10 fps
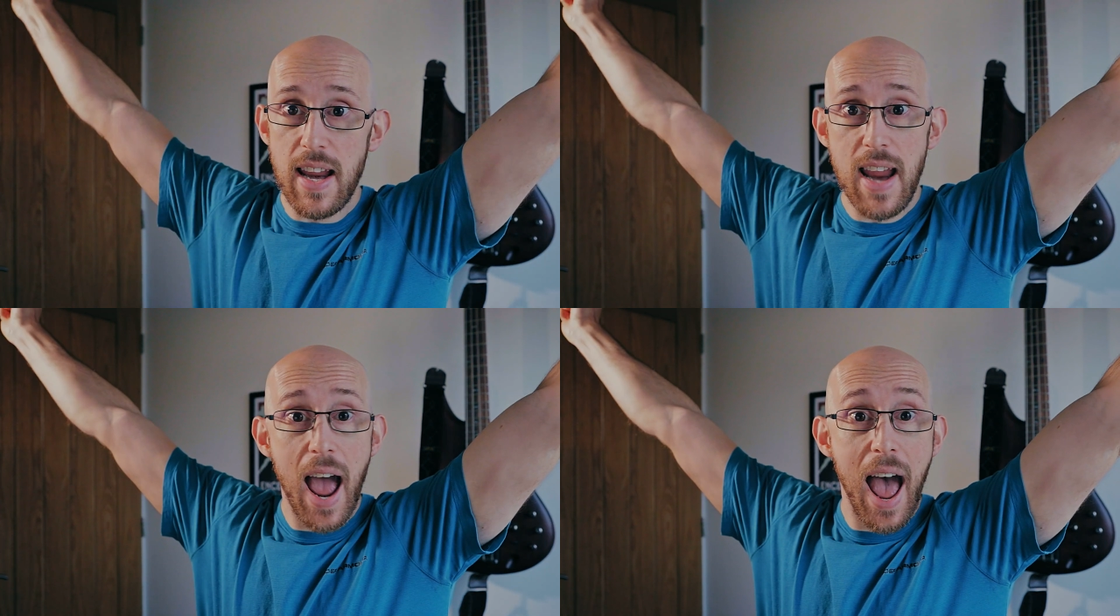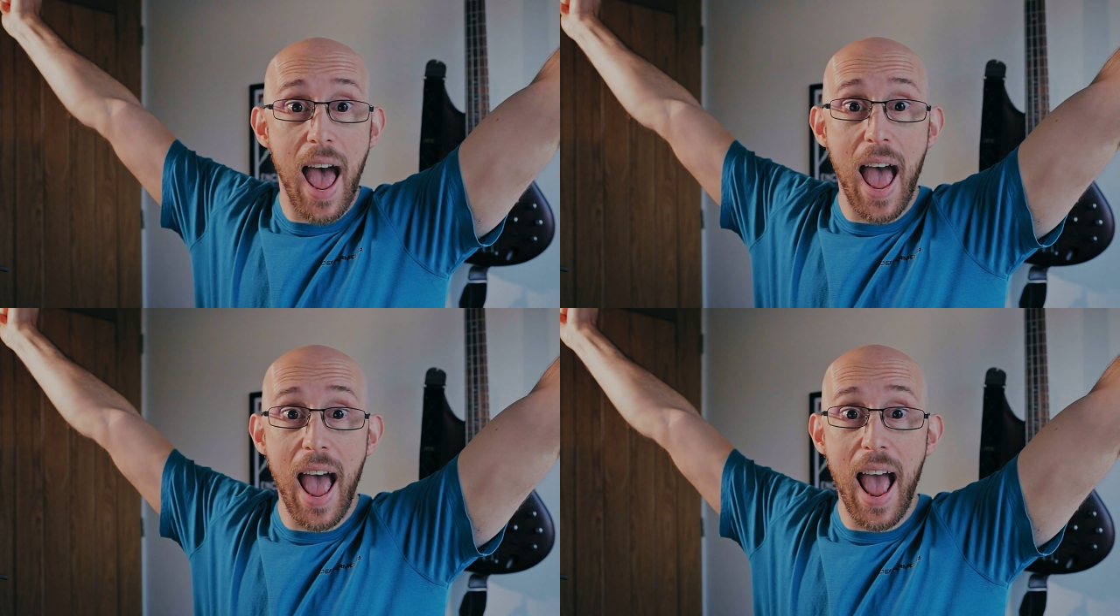
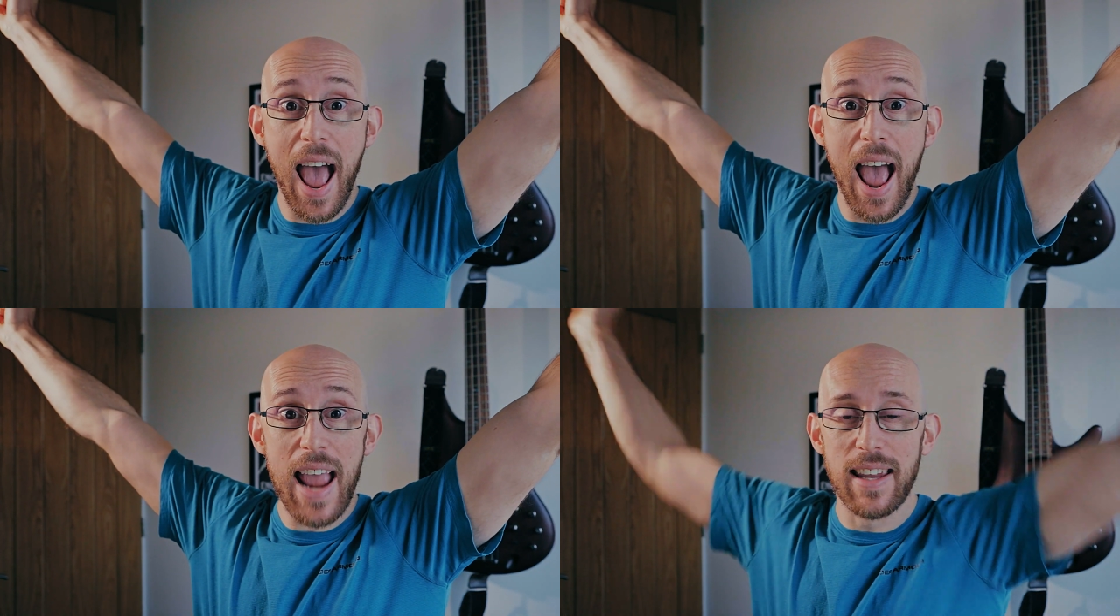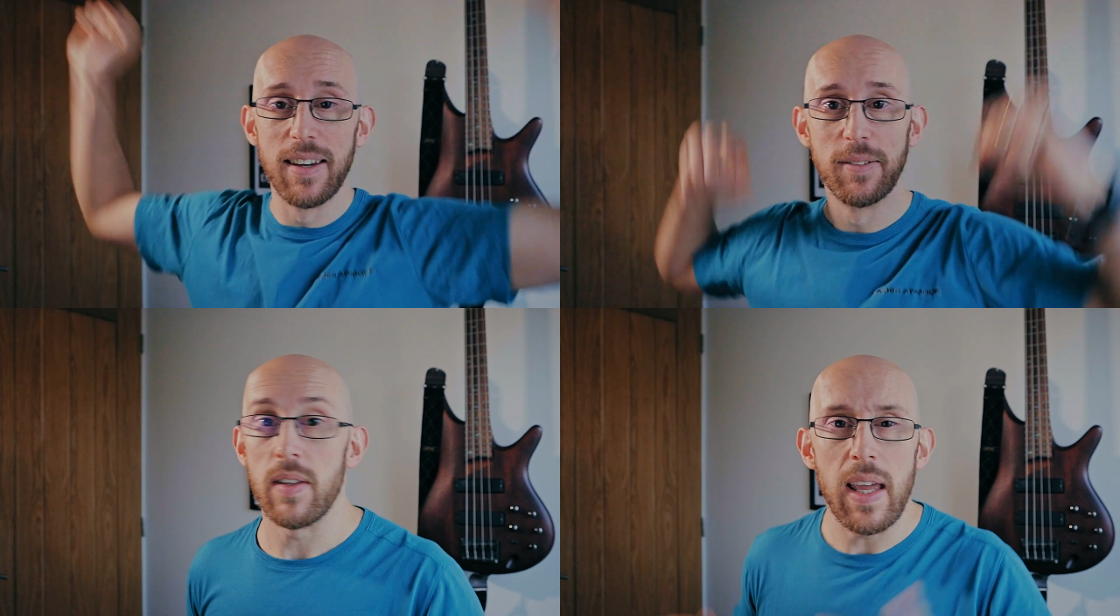
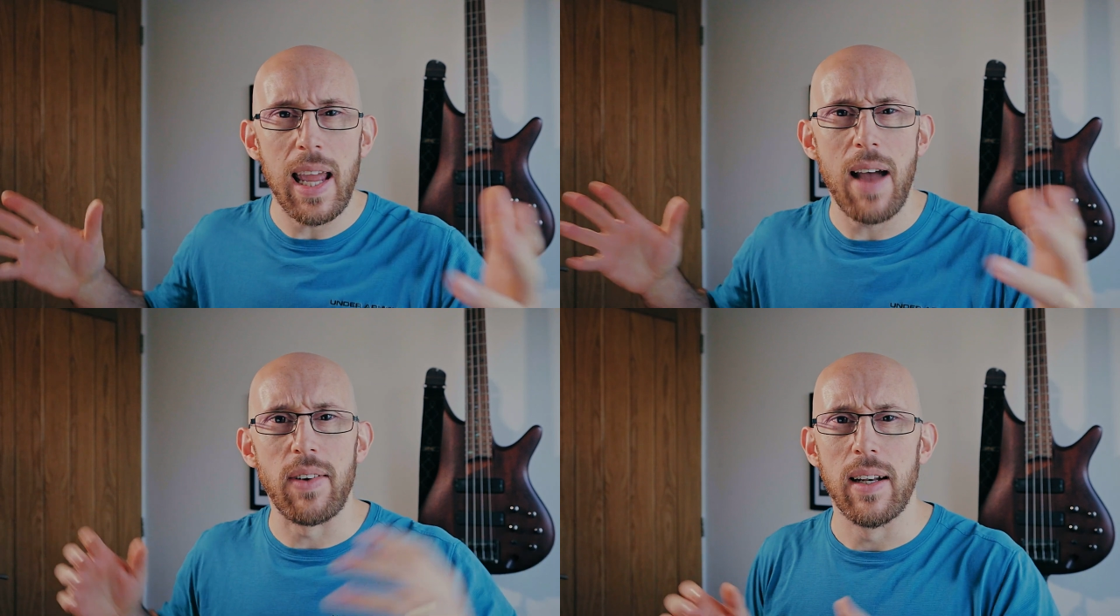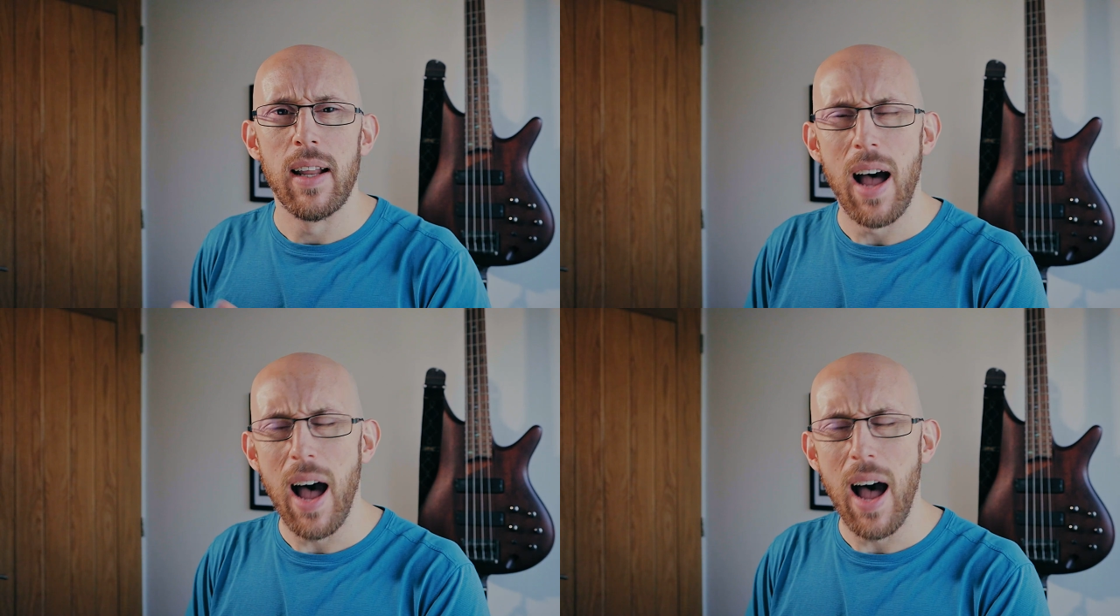Yay! So there you have it.